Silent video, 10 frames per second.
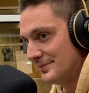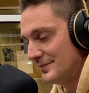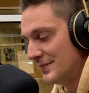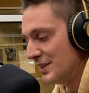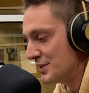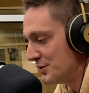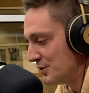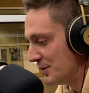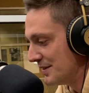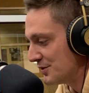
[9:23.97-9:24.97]
Listen
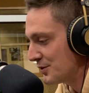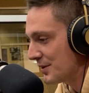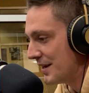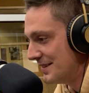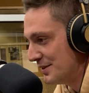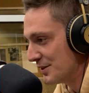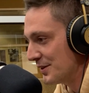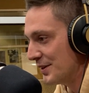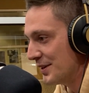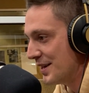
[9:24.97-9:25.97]
to it. It's great. You're
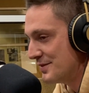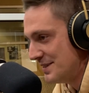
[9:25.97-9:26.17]
going to love it.